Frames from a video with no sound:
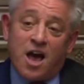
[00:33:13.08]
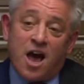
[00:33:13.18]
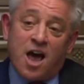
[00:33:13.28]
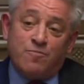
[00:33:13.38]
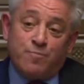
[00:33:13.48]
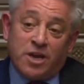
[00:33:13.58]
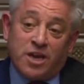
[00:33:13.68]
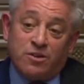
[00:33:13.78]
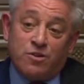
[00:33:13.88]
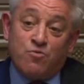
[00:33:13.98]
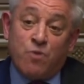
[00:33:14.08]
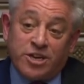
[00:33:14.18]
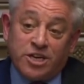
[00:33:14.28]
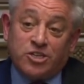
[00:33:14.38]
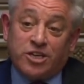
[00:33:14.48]
I've been
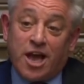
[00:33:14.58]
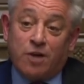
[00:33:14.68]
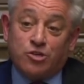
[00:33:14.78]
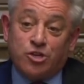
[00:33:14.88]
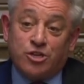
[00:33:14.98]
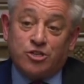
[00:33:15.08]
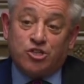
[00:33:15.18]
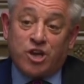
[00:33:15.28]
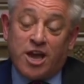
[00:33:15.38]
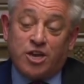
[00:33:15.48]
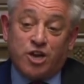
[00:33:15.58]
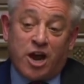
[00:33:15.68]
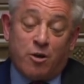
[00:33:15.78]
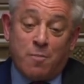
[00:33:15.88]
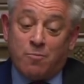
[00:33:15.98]
ready to countenance change.
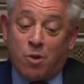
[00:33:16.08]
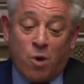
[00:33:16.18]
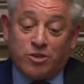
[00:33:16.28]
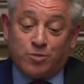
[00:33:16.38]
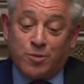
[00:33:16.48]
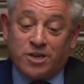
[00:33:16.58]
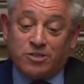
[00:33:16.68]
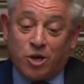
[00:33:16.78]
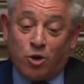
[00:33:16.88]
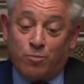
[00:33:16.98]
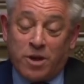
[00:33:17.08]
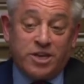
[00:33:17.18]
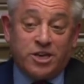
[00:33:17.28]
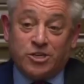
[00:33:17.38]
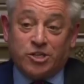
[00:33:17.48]
I remember once being told many
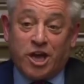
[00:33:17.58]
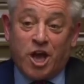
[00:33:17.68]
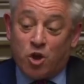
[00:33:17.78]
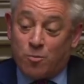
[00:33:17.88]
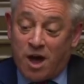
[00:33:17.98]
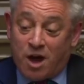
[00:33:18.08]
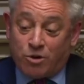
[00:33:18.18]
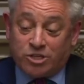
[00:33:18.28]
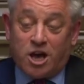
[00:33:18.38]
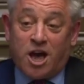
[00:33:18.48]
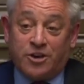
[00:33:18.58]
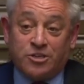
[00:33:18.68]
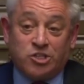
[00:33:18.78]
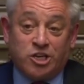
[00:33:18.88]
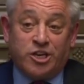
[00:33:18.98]
years ago by a retired
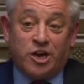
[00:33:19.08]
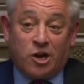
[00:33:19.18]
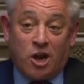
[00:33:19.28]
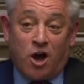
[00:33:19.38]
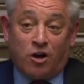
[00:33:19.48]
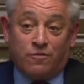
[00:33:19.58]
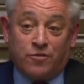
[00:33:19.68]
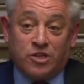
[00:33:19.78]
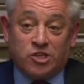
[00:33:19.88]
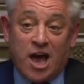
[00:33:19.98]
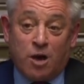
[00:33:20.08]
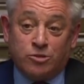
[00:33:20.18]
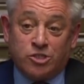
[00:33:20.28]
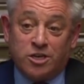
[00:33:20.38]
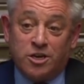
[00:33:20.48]
and senior clerk of this
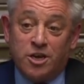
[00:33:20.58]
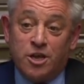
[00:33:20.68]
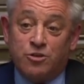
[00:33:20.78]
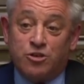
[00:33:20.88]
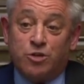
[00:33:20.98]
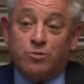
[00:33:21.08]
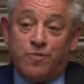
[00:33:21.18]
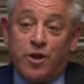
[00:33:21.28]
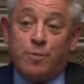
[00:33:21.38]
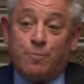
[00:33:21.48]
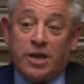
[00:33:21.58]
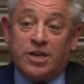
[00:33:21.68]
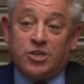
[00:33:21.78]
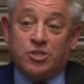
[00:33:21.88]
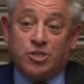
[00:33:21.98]
House that she was very
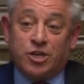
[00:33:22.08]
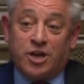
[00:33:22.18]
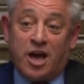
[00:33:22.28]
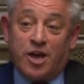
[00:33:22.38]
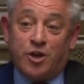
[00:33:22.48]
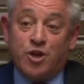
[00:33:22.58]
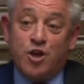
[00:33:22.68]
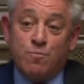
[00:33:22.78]
pleased that I had